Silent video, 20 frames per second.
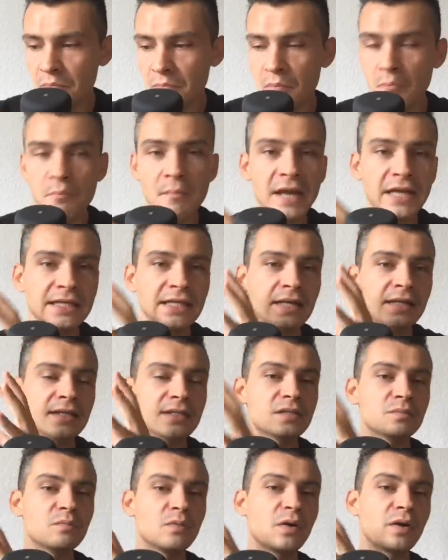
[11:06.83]

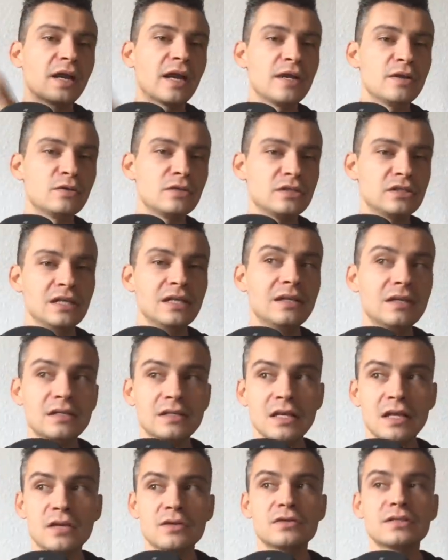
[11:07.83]
mechanism, okay? You see this
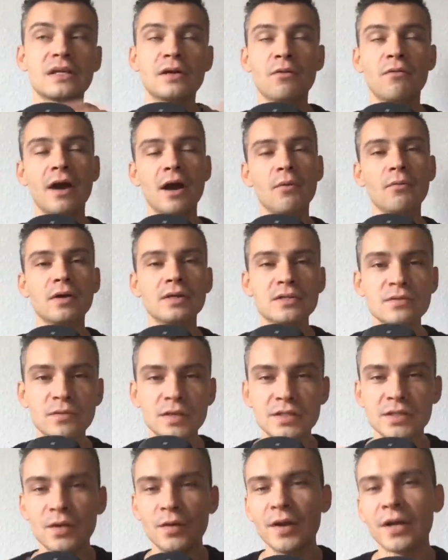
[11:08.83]
and you say, wow,
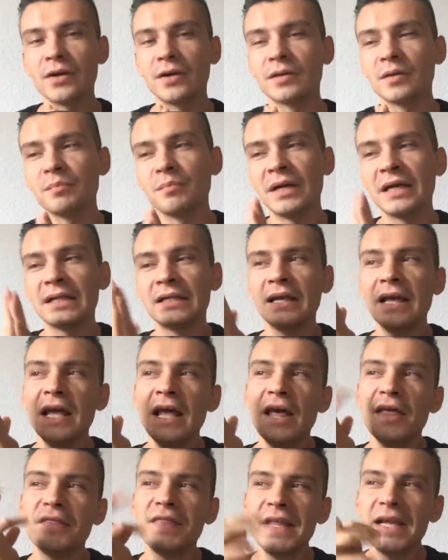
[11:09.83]
what's going on? But
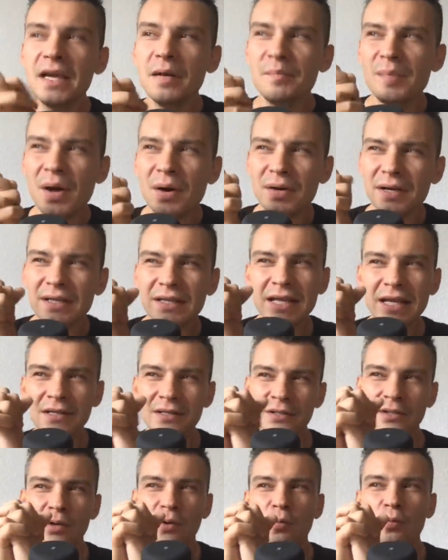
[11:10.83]
think about it that,
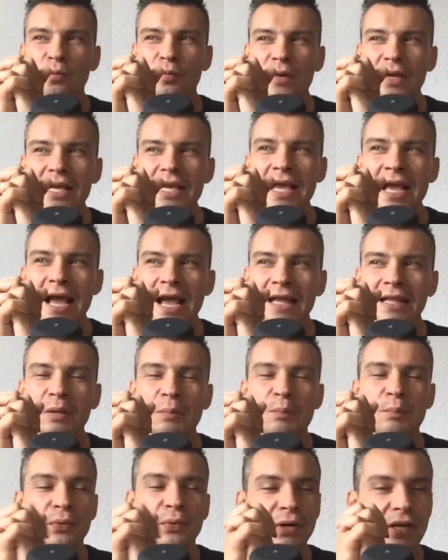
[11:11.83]
you know, we had a
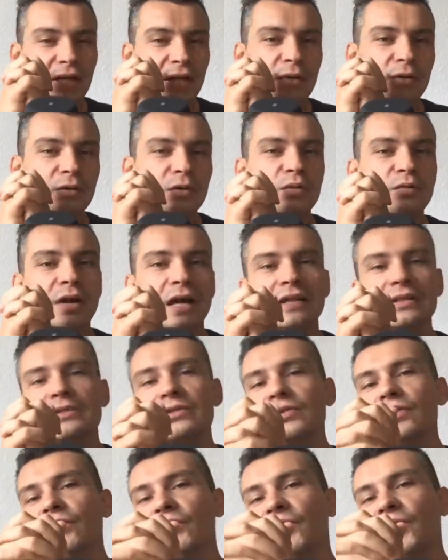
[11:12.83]
pretty good run
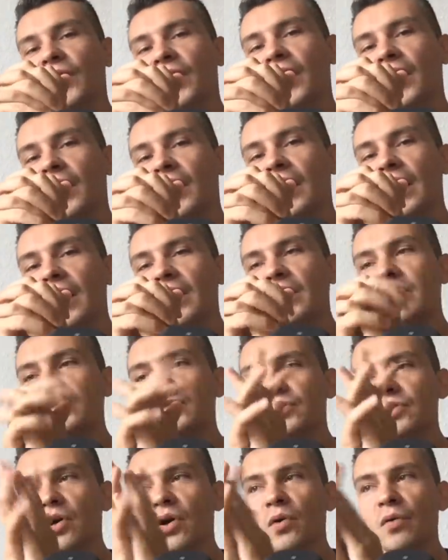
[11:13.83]
so far.
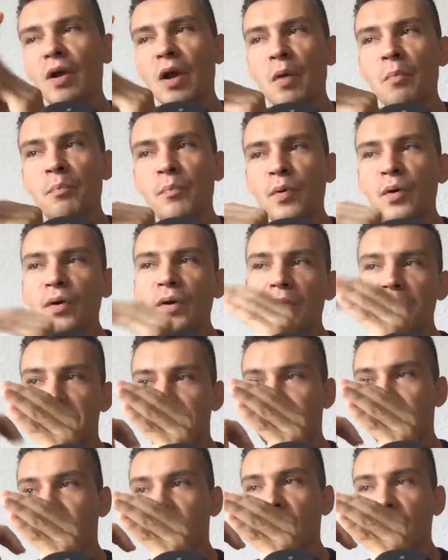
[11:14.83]
So a
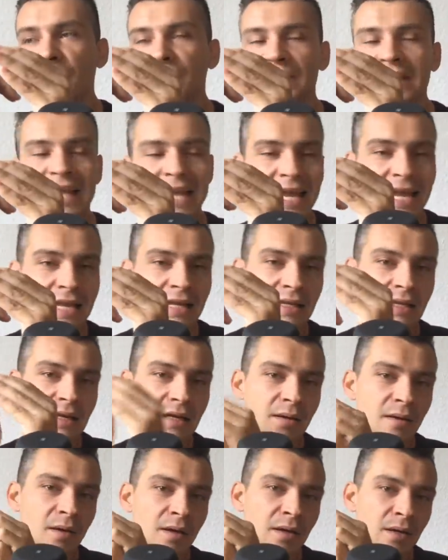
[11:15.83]
pullback of
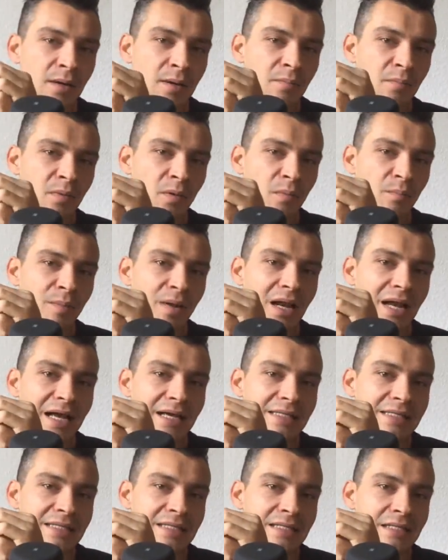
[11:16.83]
10
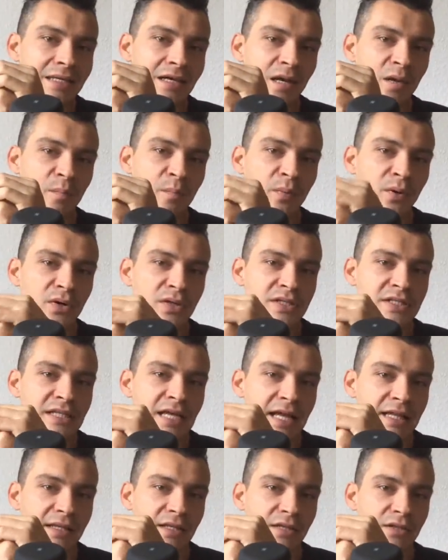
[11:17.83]
plus
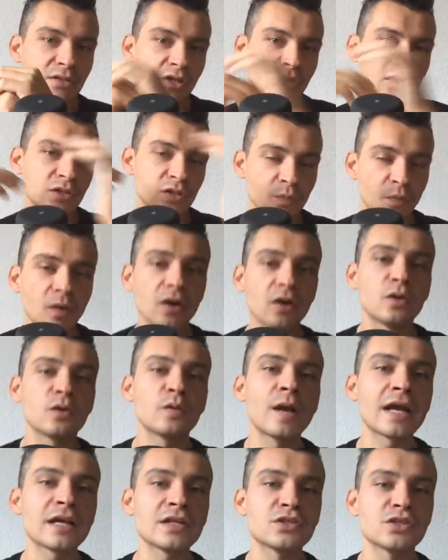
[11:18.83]
percentage, a small
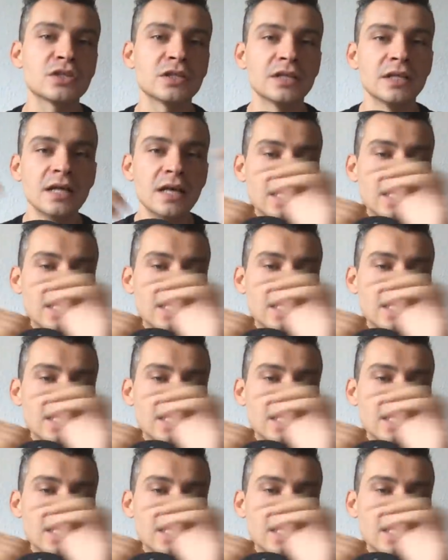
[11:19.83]
correction,